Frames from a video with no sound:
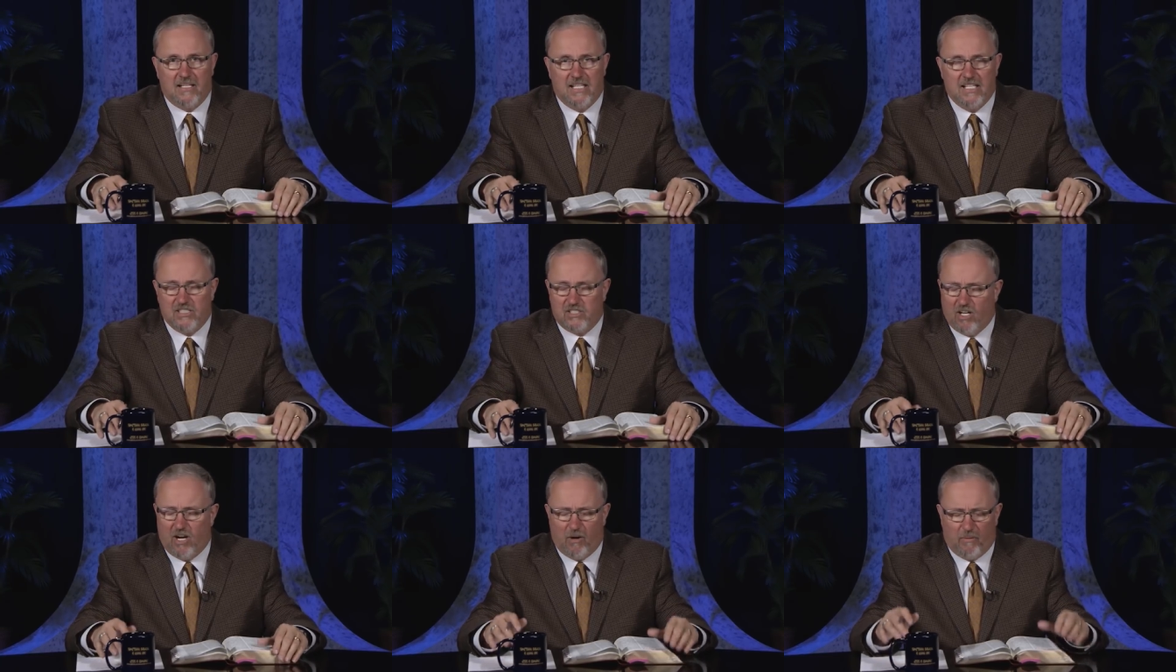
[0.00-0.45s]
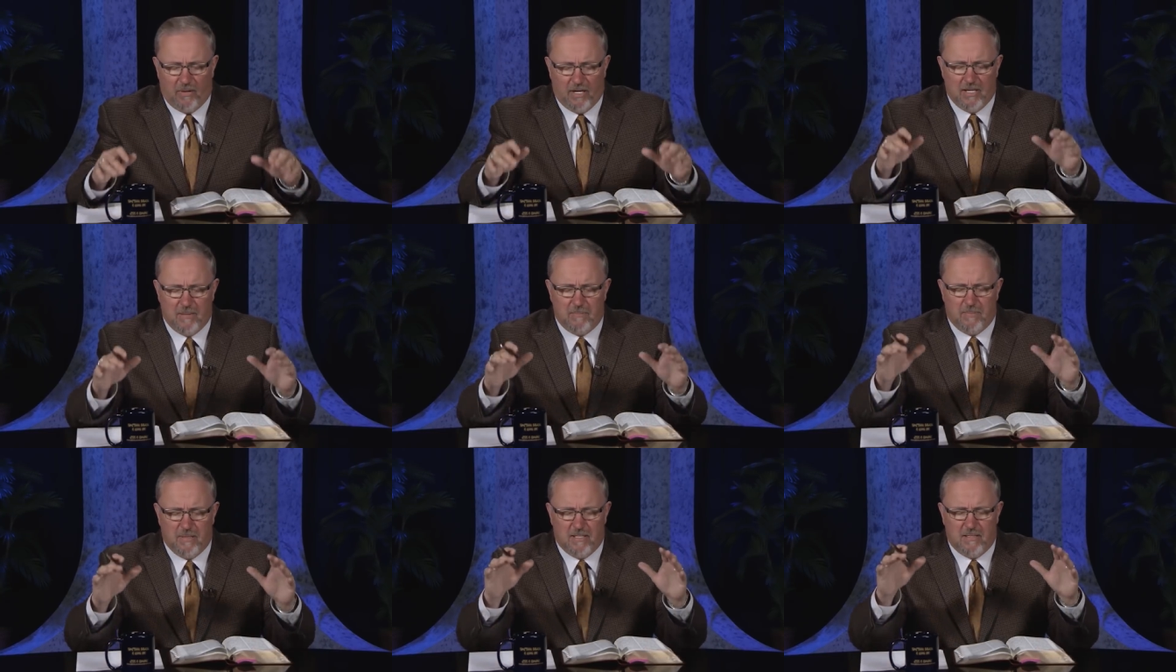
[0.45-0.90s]
He's
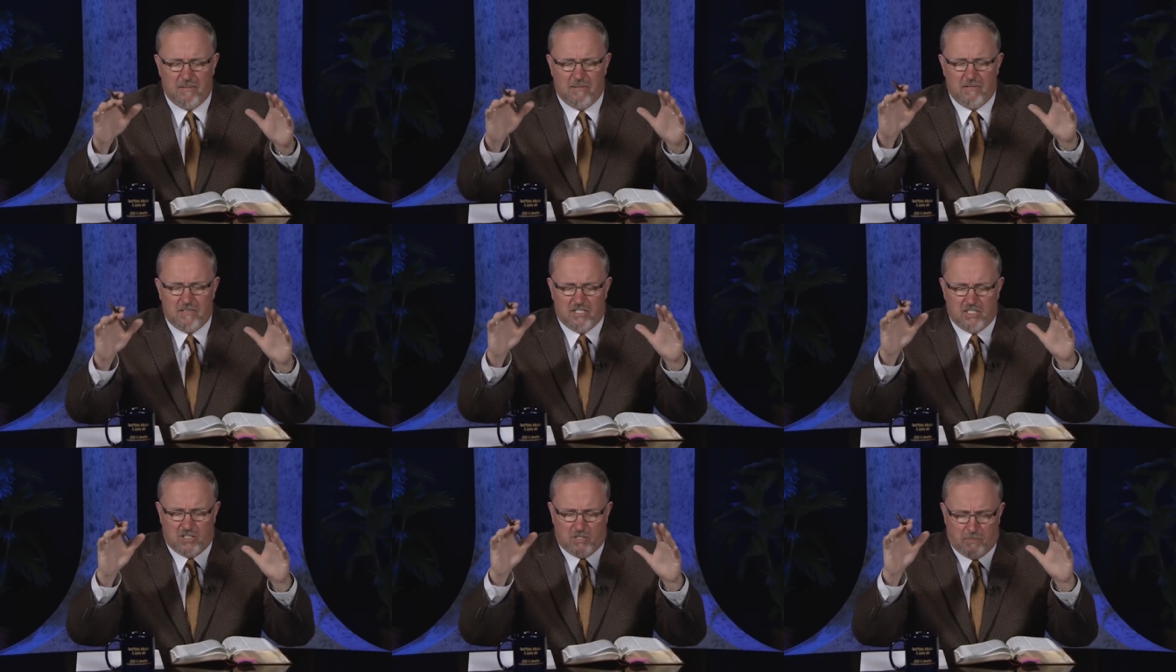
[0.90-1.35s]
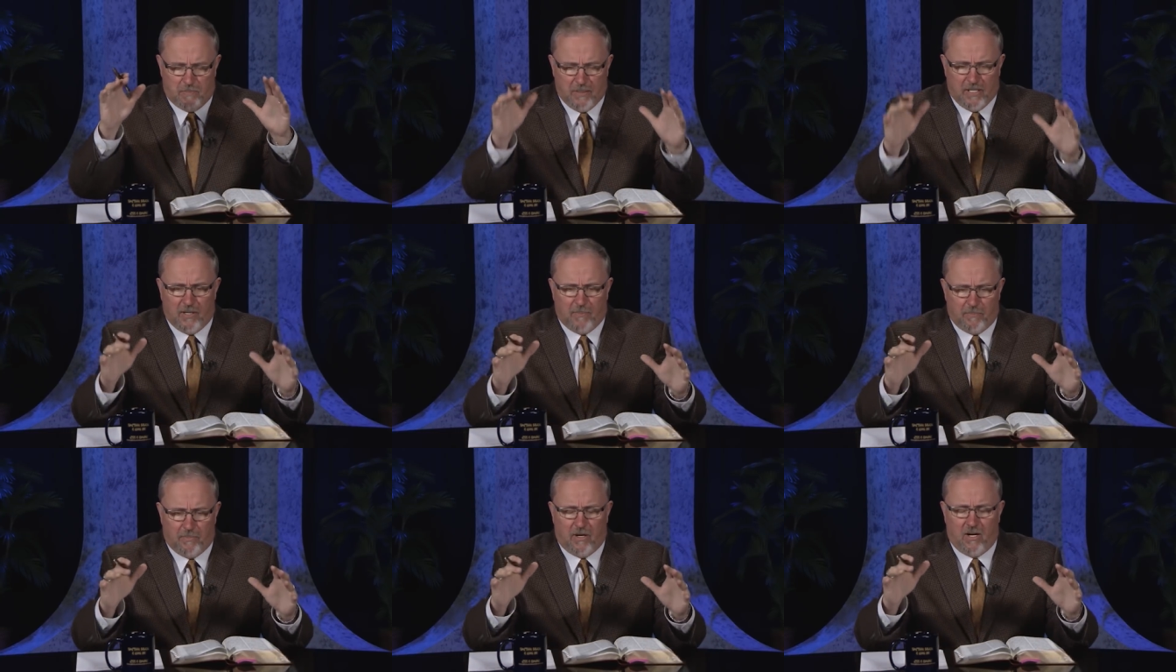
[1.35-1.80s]
already been
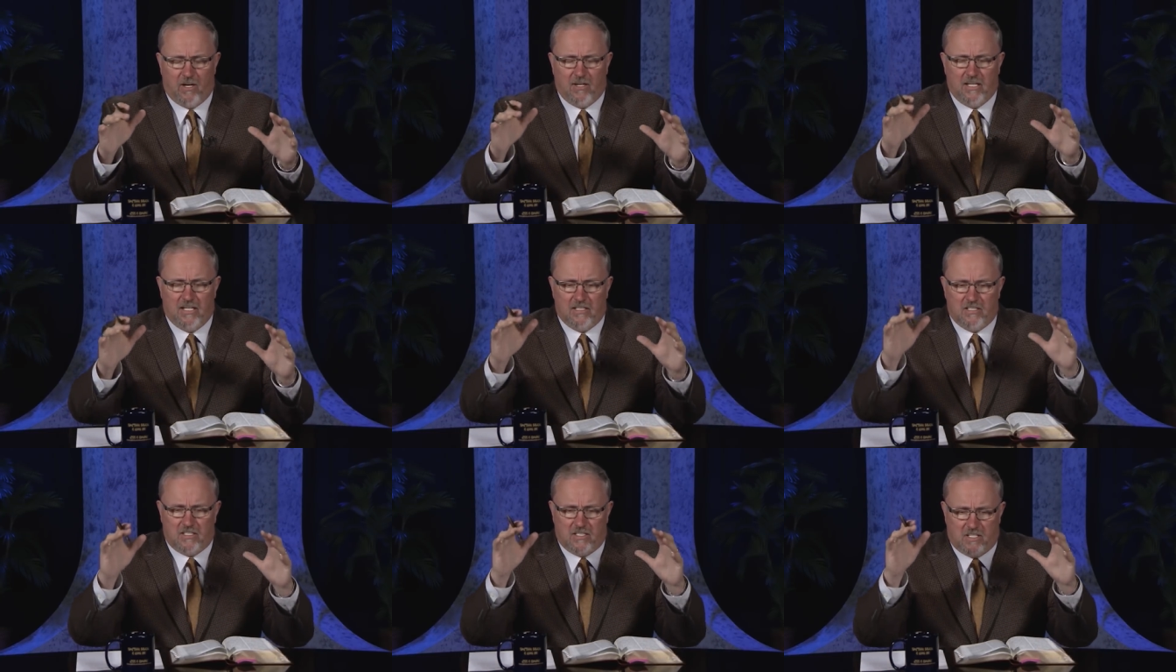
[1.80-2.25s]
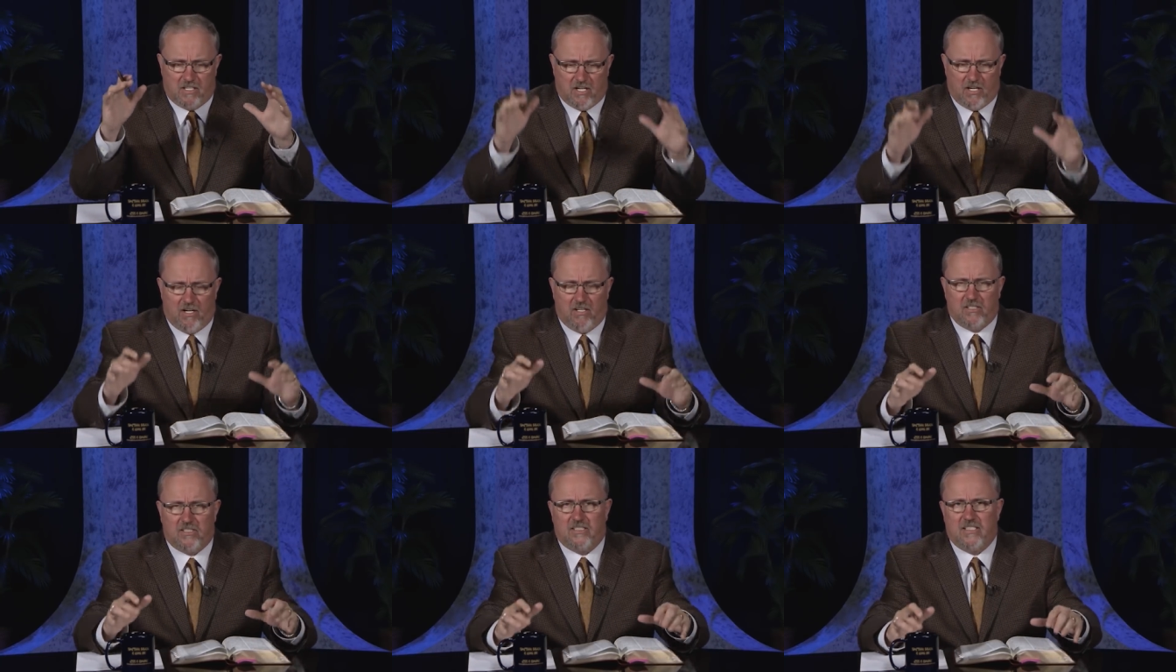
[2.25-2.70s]
spit upon and
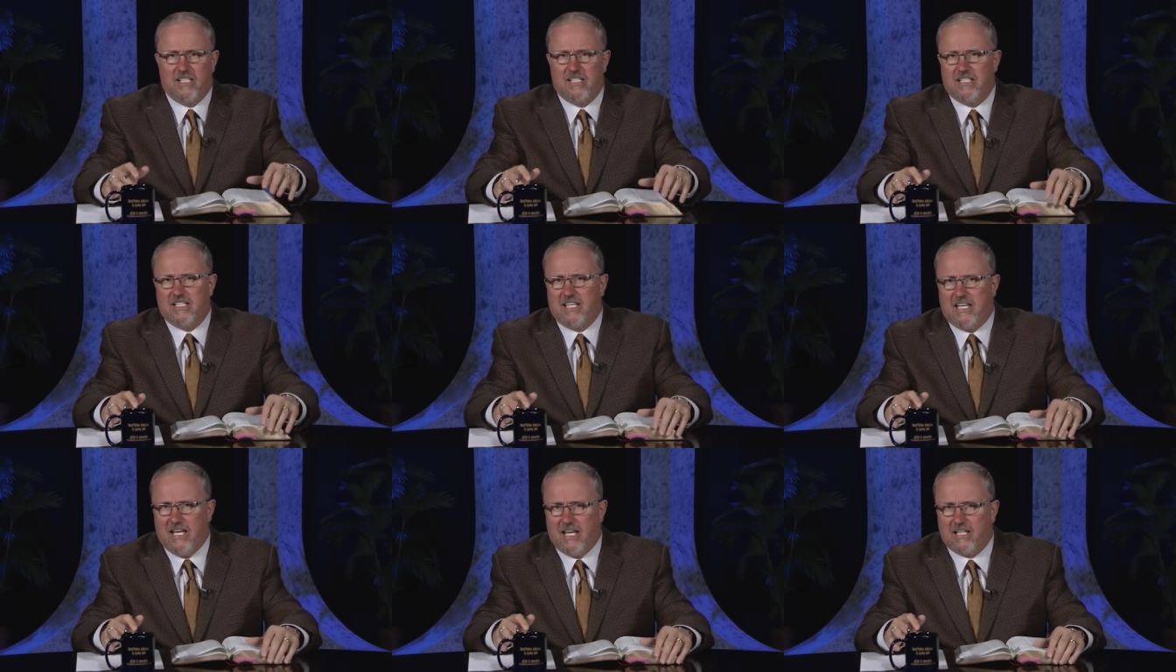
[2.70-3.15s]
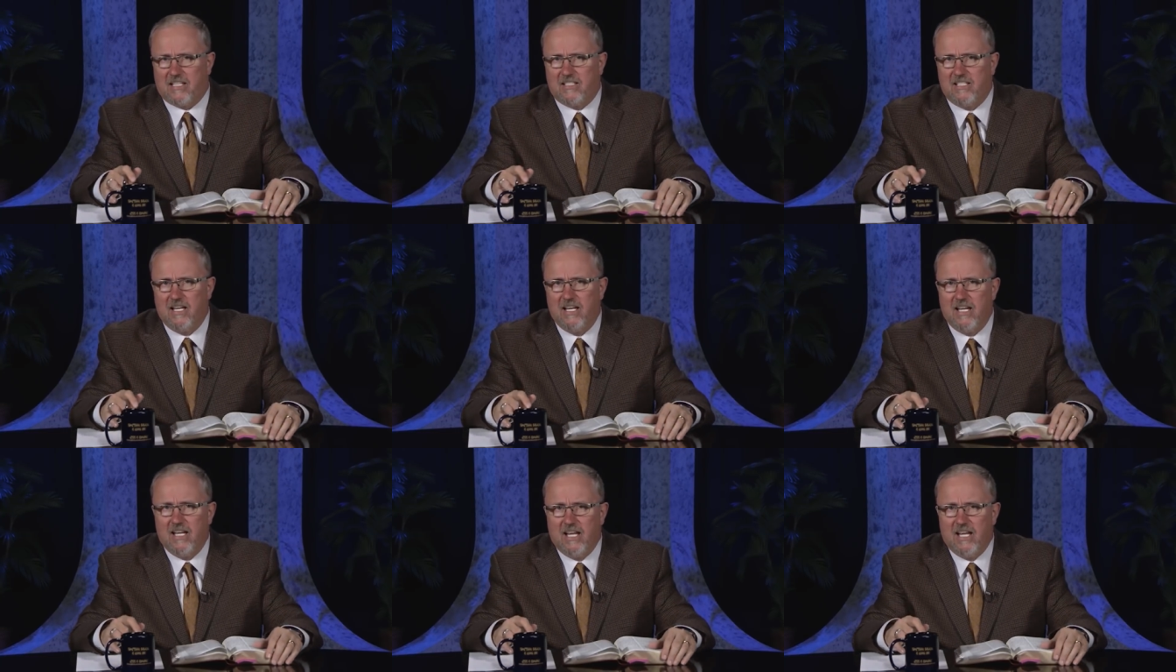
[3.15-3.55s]
cursed and kicked